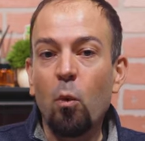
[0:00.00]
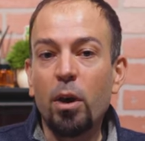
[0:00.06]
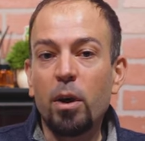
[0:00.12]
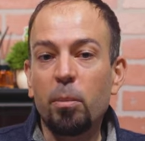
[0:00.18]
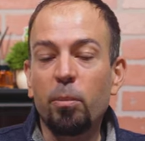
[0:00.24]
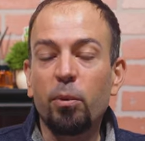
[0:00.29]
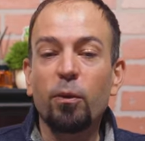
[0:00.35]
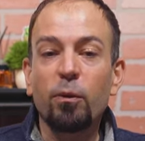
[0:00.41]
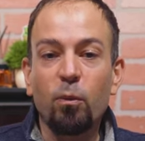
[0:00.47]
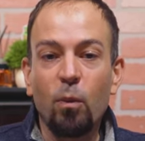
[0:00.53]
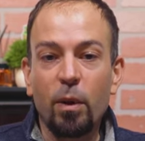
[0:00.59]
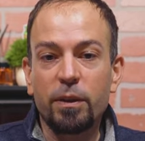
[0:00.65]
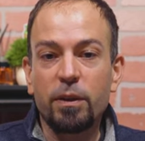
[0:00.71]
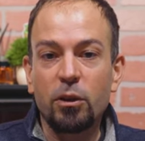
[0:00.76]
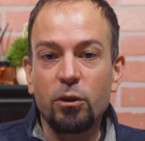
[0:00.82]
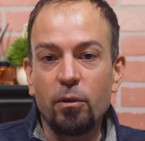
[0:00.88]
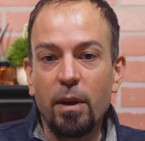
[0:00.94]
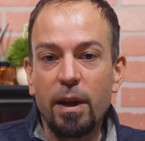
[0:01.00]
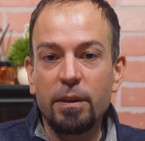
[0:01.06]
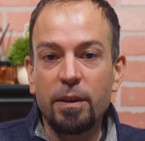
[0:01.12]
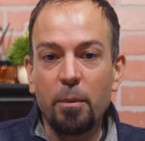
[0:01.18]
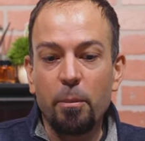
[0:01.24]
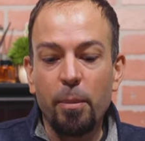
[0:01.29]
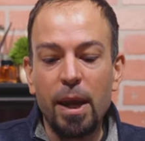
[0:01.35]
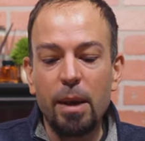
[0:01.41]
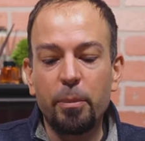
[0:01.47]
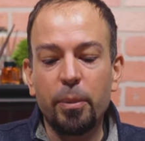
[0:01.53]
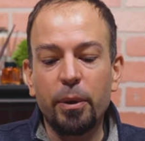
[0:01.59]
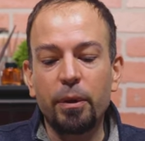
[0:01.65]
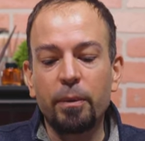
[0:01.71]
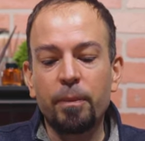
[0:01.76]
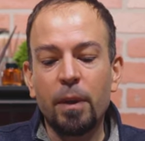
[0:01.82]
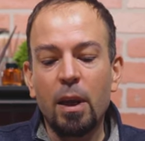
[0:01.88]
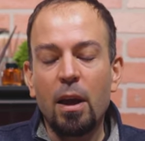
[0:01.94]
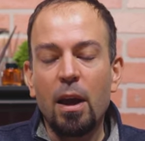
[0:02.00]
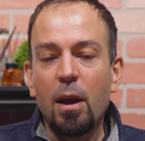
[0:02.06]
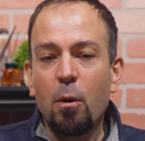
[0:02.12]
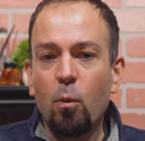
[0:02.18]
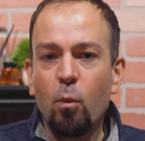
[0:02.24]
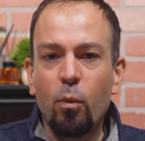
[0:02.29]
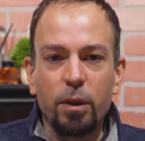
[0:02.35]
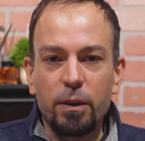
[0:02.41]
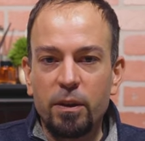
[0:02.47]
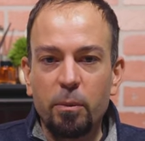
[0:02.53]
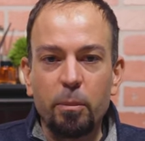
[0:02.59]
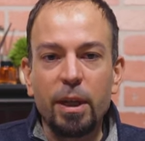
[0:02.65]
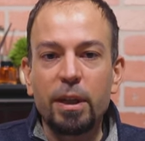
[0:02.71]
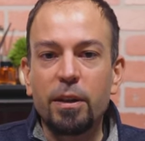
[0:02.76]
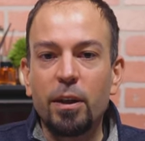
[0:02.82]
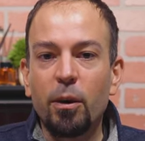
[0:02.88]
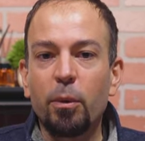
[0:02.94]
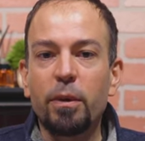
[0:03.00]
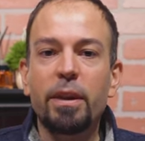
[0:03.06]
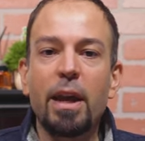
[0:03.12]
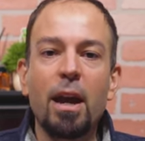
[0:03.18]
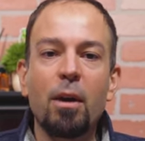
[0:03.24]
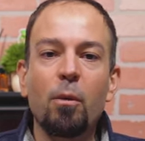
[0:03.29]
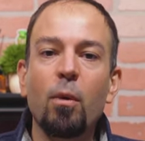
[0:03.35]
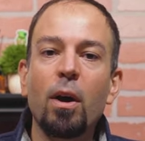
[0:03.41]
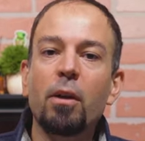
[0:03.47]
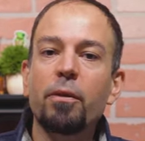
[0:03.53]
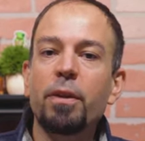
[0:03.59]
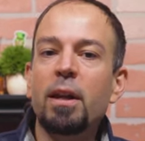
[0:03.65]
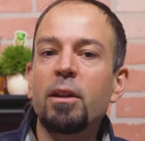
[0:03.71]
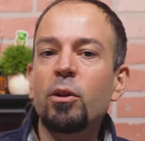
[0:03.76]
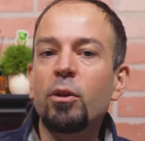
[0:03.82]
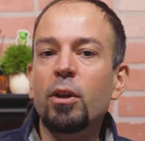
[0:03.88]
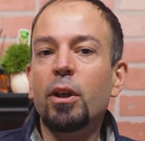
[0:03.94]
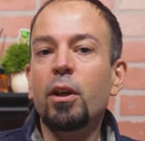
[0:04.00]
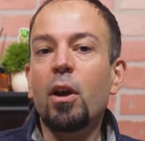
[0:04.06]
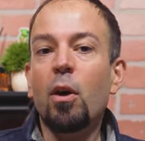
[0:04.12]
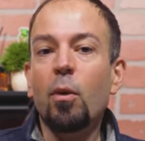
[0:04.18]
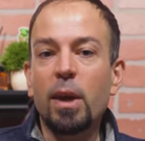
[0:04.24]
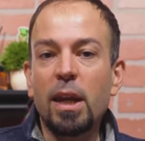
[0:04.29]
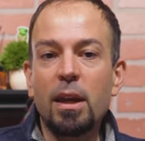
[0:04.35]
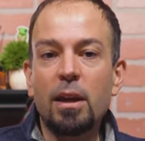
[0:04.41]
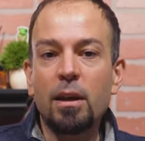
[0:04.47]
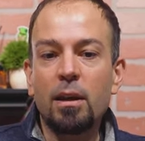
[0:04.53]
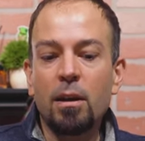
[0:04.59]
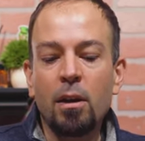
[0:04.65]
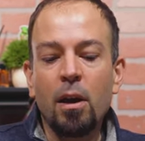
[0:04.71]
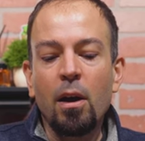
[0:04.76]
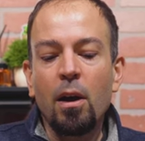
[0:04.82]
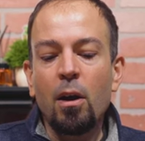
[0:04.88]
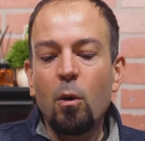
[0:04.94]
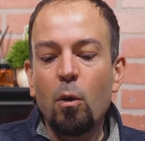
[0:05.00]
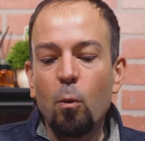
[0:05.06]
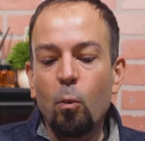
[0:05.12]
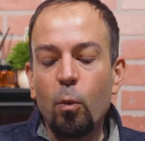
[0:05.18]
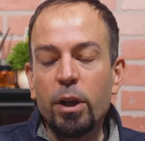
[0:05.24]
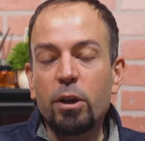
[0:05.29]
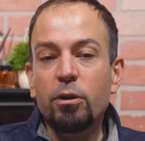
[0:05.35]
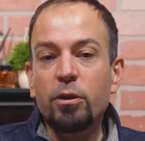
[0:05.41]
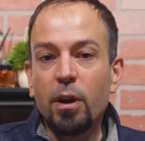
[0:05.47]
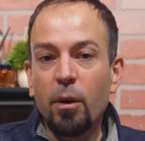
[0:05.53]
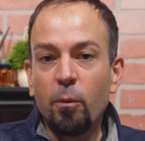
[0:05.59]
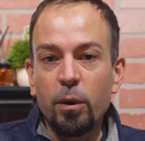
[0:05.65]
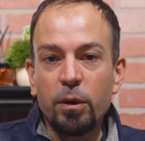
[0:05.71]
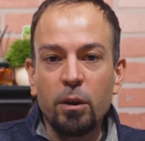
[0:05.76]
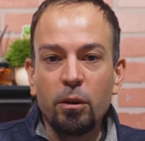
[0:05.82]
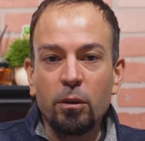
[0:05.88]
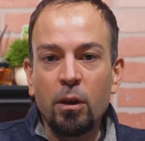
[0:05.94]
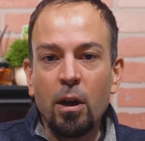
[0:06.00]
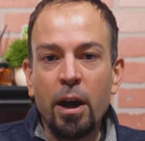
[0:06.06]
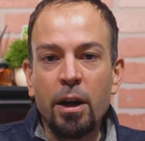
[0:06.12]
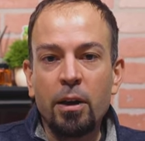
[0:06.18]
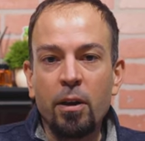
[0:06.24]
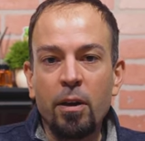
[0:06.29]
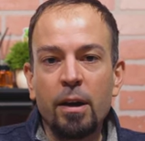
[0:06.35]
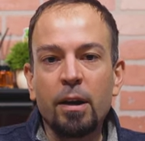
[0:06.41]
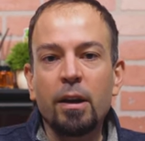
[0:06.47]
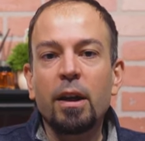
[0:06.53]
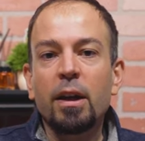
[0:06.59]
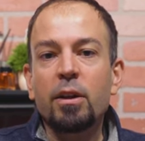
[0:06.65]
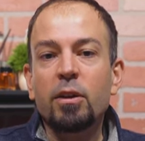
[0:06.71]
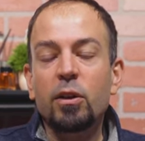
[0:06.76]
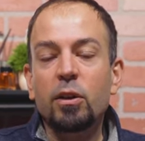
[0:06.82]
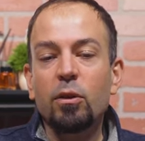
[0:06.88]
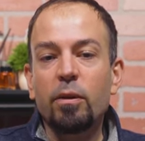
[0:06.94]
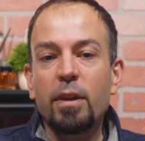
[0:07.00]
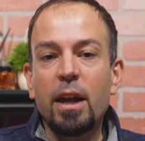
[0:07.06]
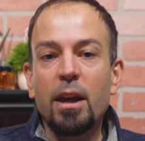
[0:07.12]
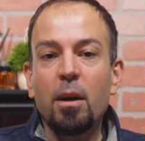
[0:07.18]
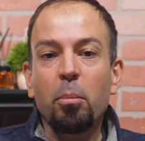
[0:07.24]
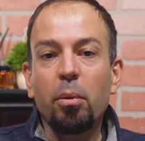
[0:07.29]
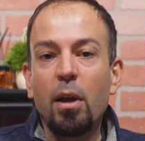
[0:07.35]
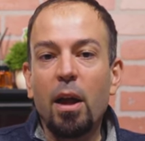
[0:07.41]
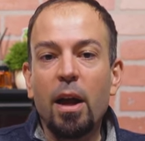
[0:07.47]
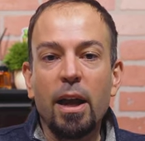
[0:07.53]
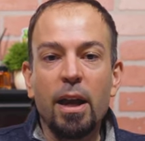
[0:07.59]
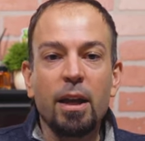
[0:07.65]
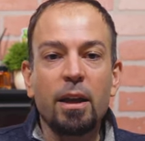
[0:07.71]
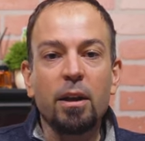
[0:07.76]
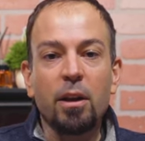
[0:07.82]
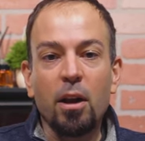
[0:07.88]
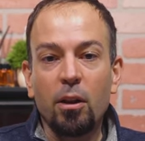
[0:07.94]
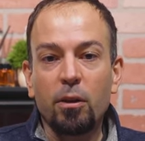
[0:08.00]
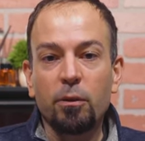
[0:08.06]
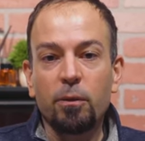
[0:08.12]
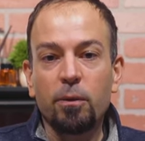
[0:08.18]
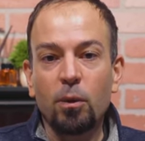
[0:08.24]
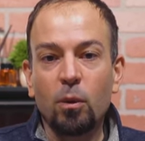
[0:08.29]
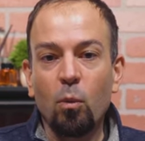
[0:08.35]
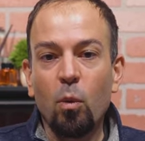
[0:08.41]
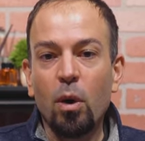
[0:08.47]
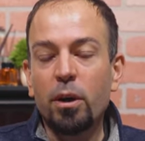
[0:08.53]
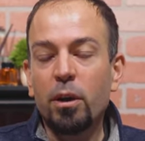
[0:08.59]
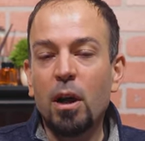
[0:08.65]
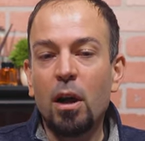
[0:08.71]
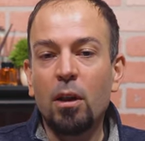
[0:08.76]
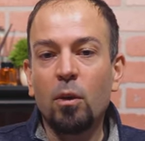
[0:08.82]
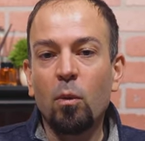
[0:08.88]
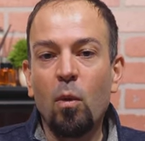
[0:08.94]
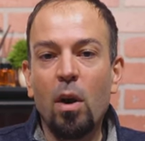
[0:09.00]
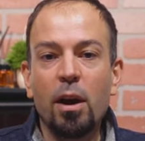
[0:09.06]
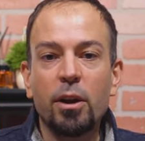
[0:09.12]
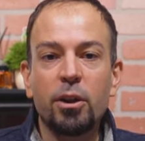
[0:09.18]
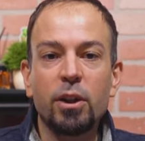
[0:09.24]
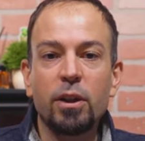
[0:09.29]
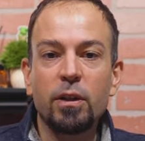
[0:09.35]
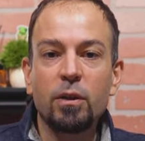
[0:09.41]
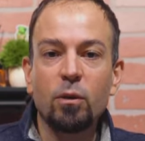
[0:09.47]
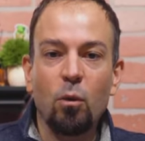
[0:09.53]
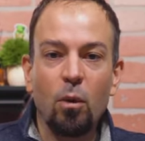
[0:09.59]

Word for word: waterproof once it dries on paper. What's the big deal with that? Well, then you could go in when you're done with your line art to then apply colorful watercolor washes